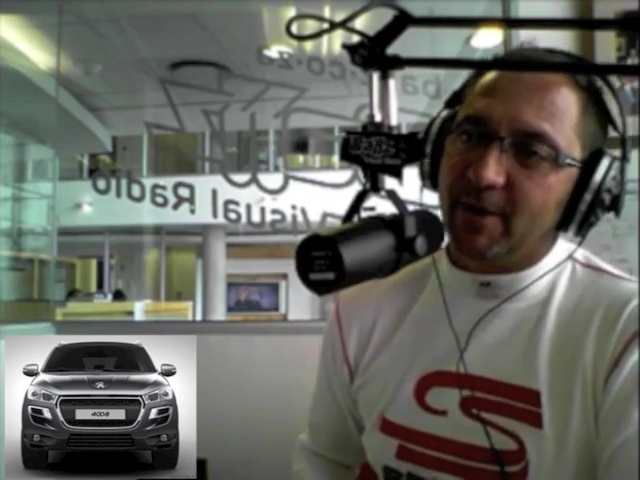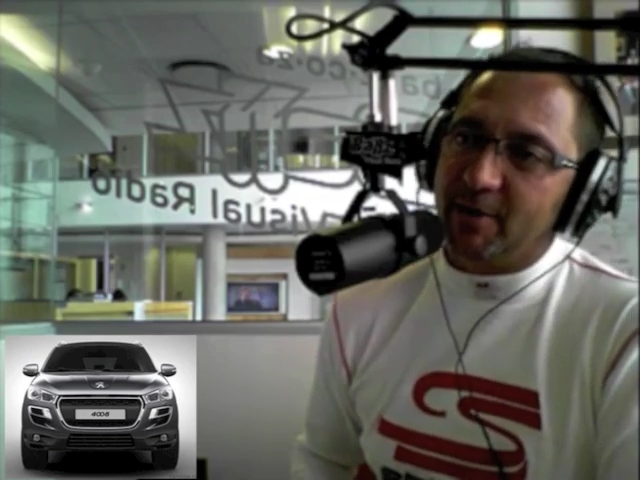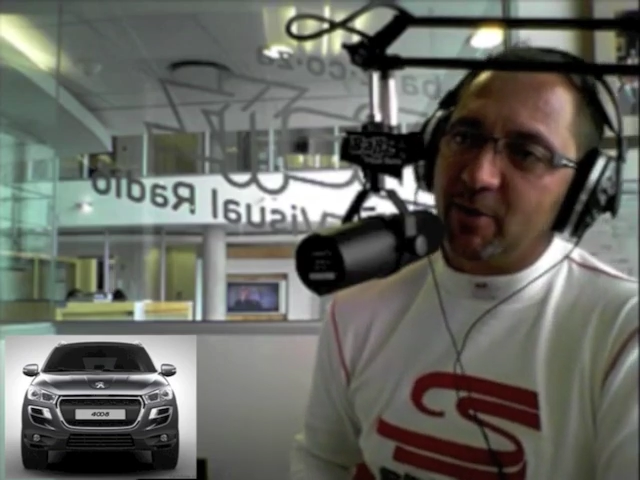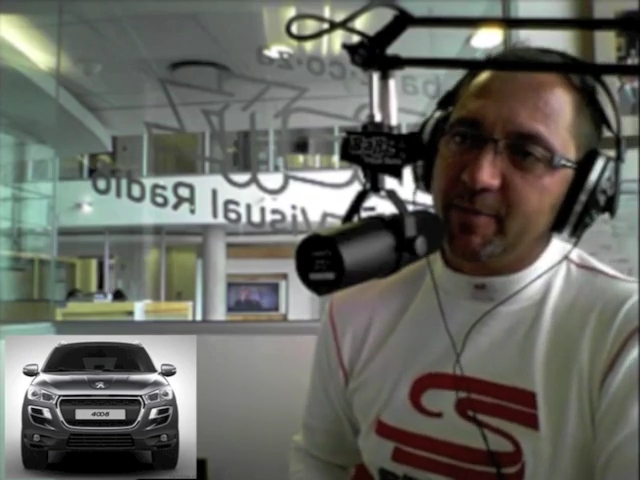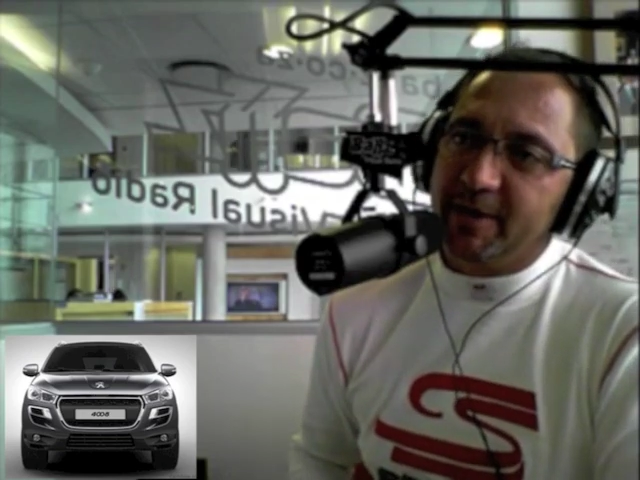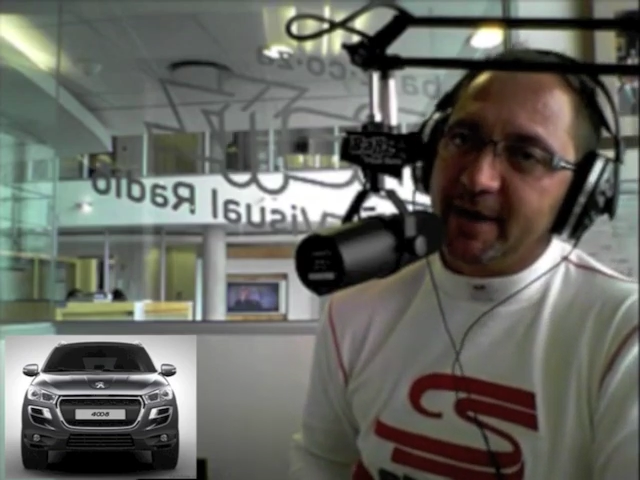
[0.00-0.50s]
quite
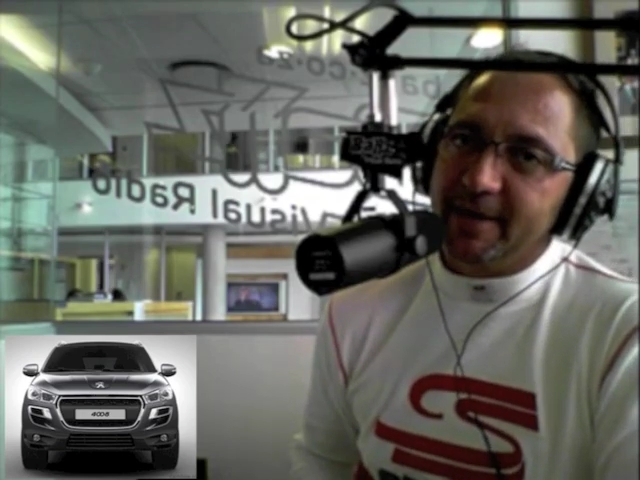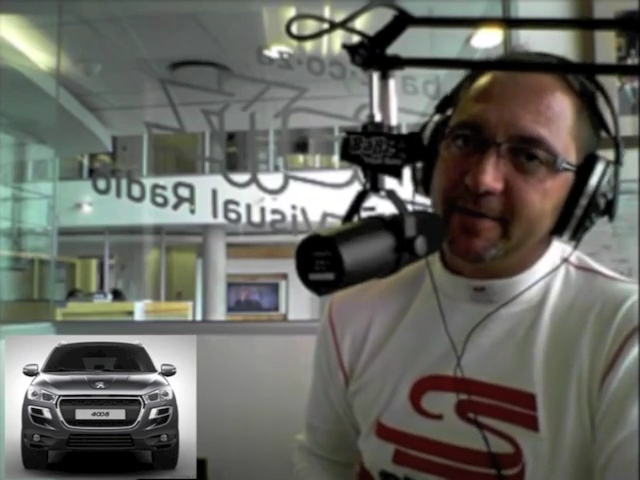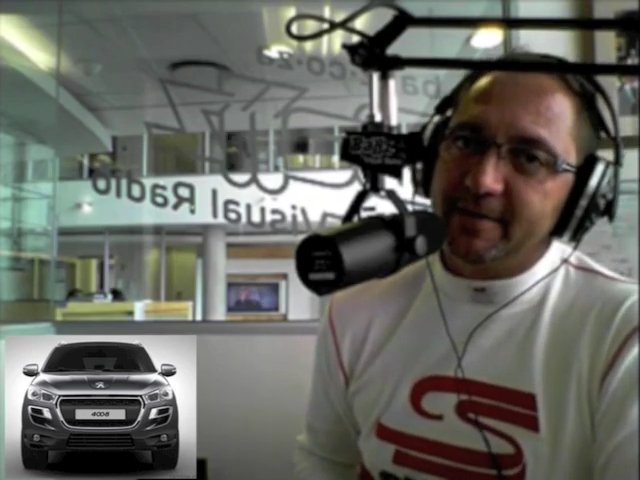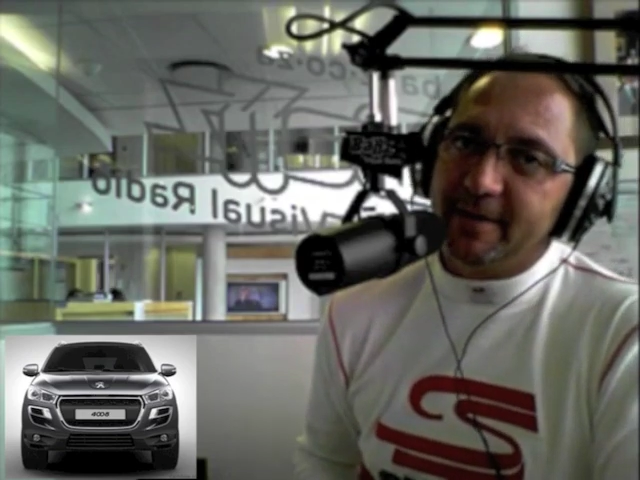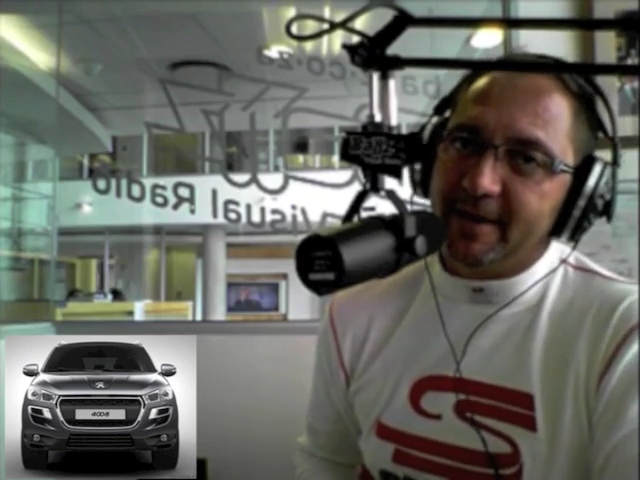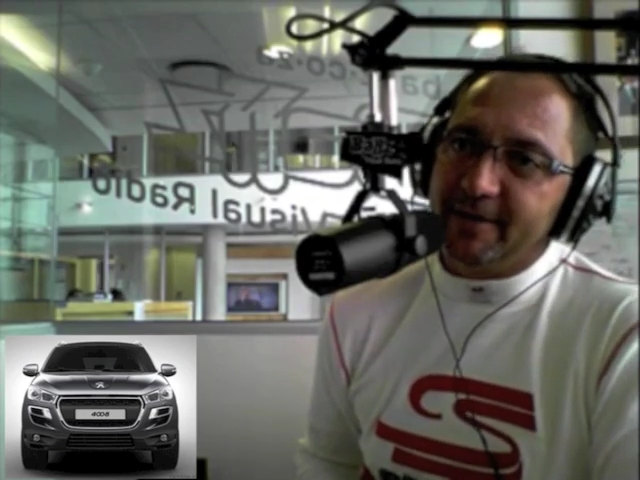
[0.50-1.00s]
complicated,
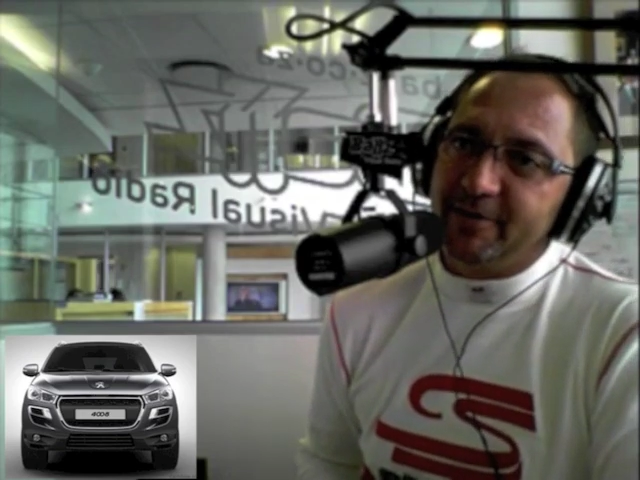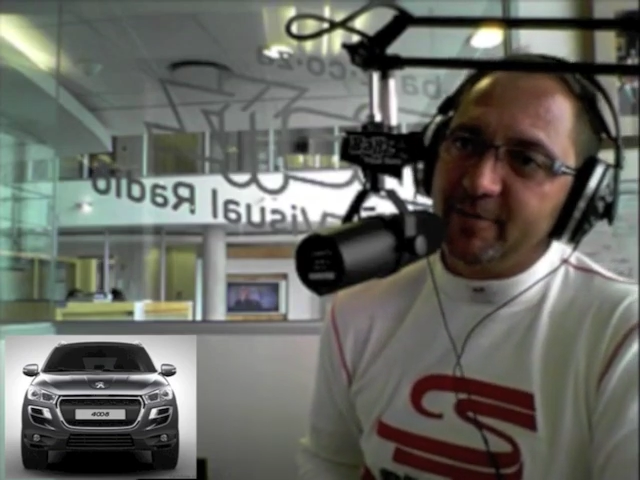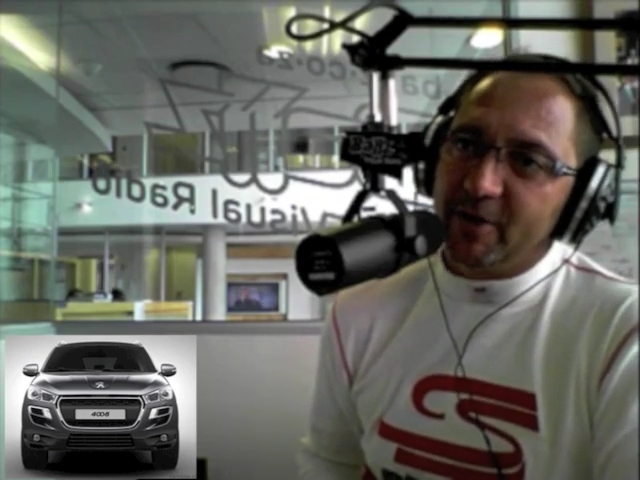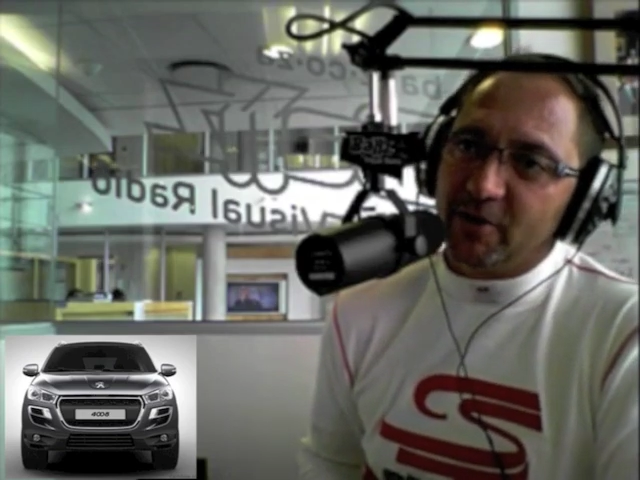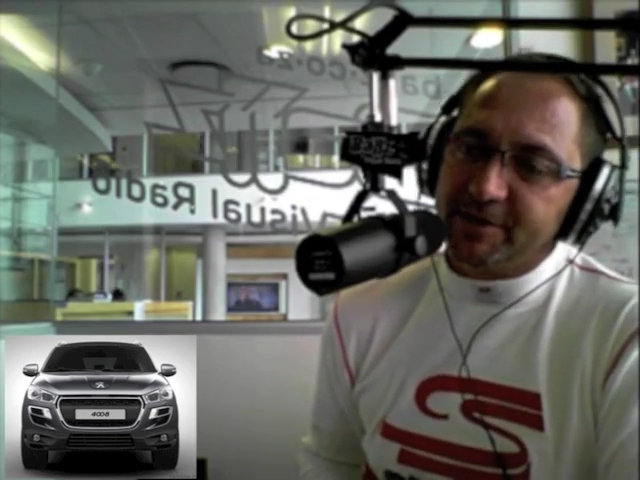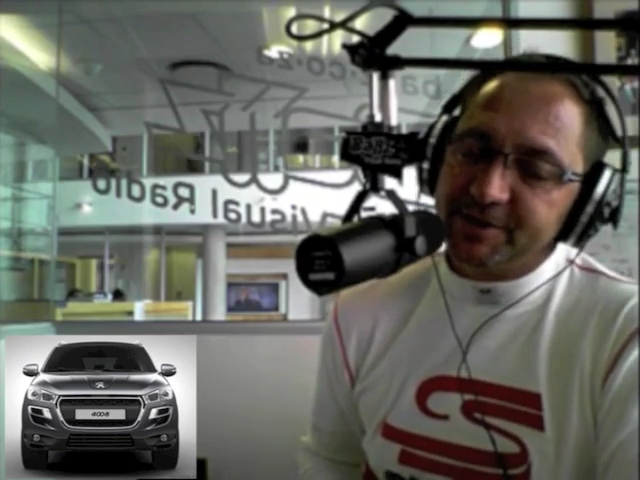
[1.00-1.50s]
to
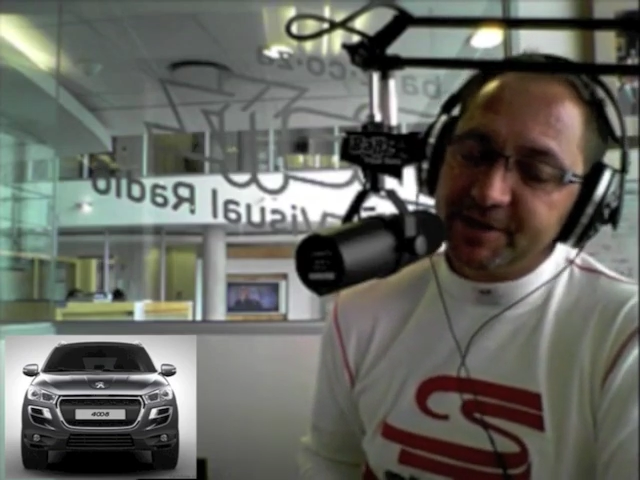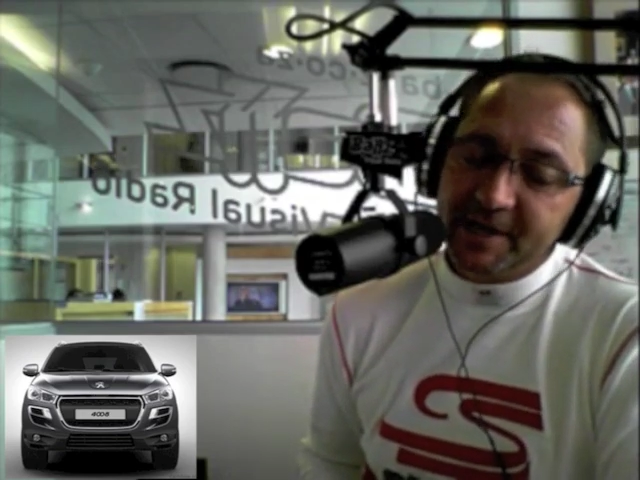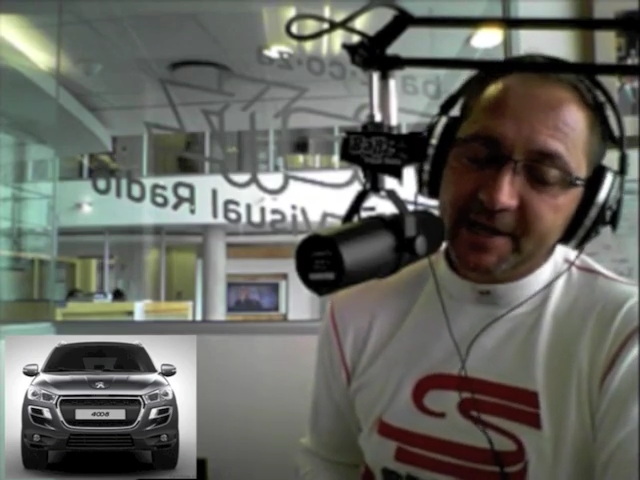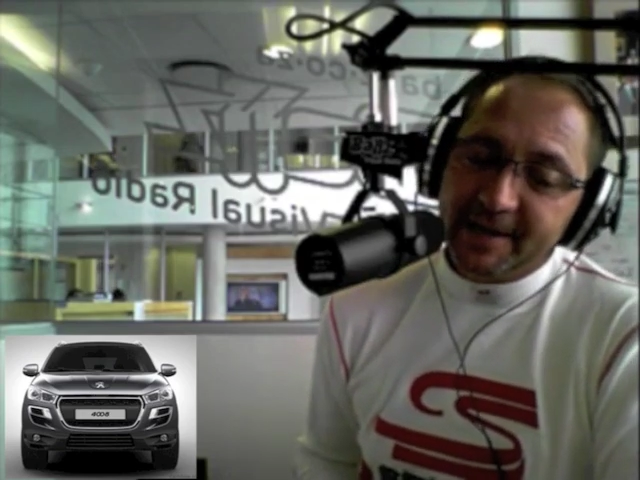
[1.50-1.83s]
be honest.